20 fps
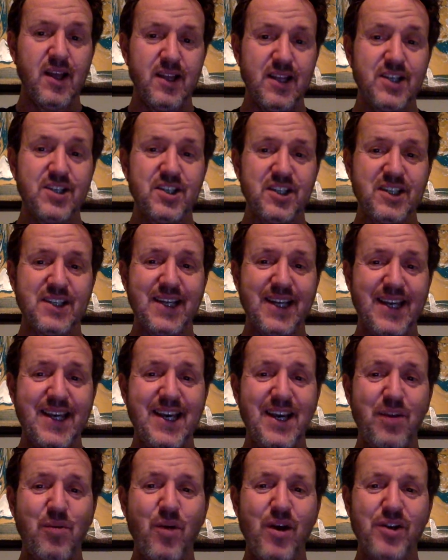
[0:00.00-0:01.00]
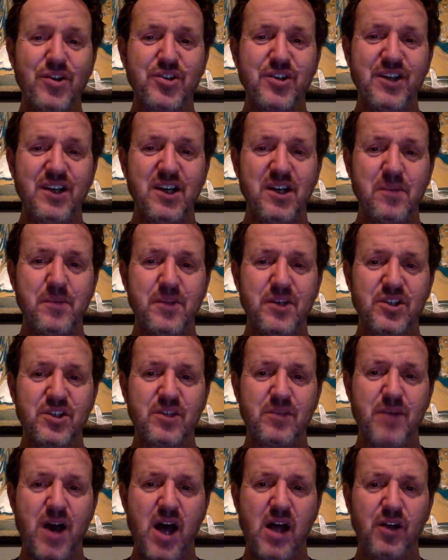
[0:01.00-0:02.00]
This is the key question in
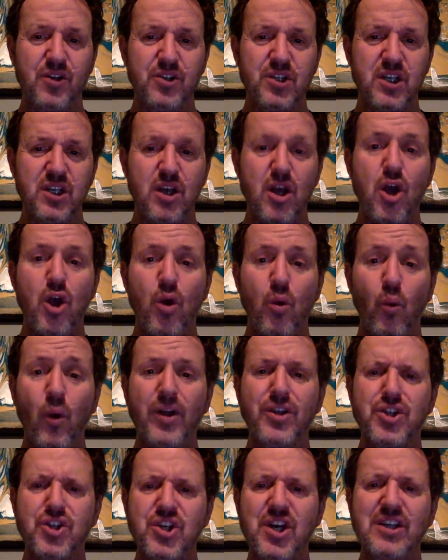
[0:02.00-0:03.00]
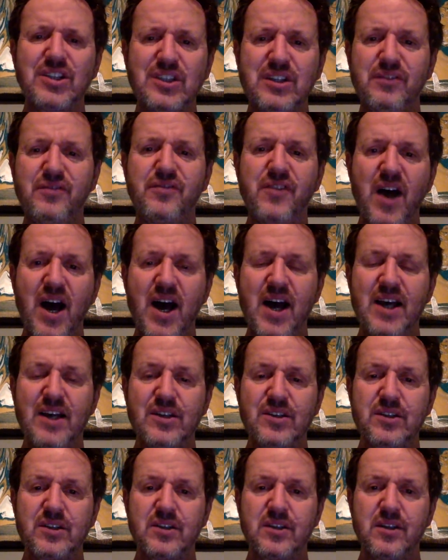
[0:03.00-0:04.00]
epistemology. What
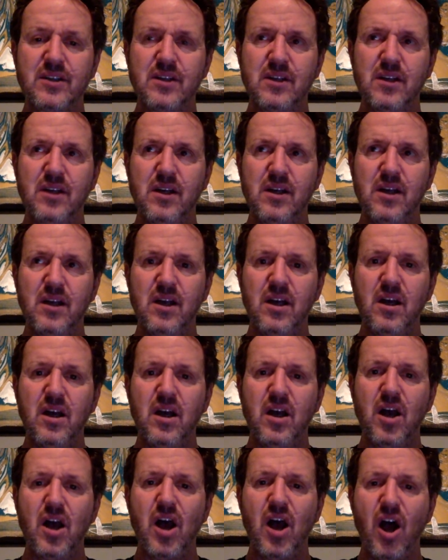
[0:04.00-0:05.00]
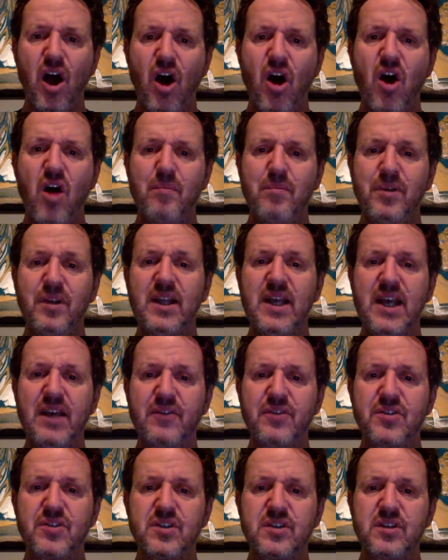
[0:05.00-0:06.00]
justifies our
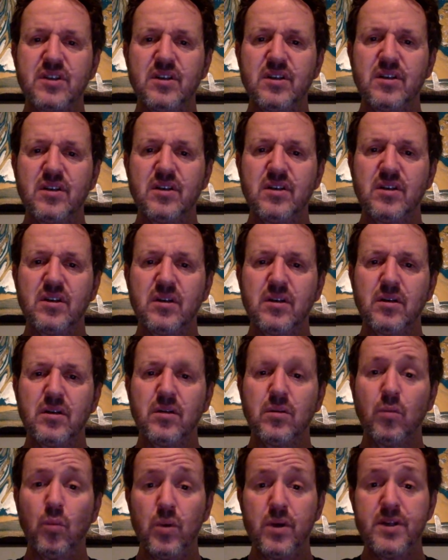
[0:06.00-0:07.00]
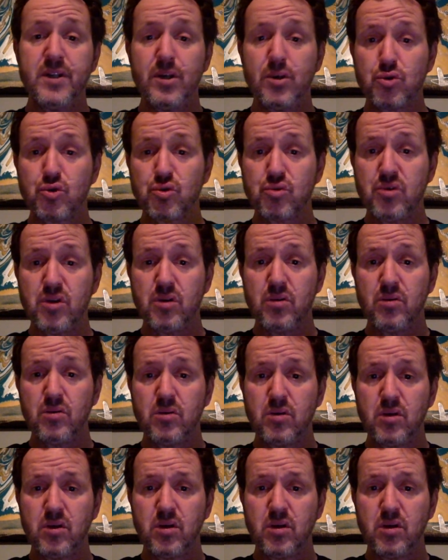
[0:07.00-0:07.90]
beliefs when they're true